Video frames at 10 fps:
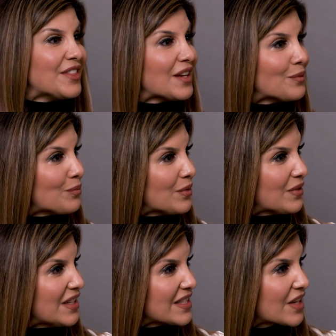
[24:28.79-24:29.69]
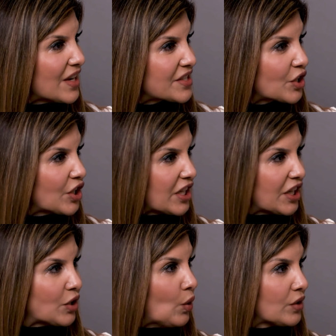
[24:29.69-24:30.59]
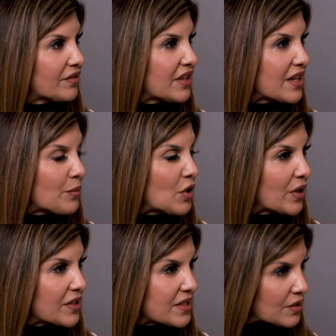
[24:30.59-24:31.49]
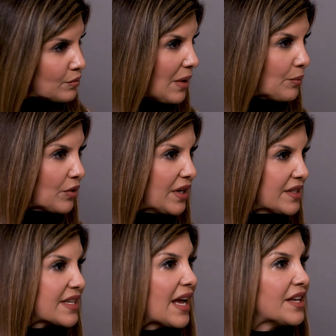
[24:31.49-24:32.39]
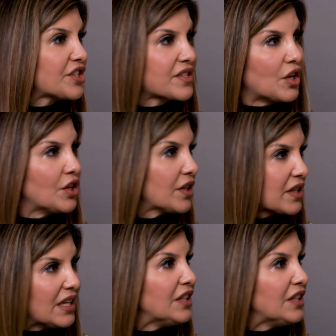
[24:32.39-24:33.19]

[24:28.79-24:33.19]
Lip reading: These guys are going to get a hold of the mucous membranes and just kind of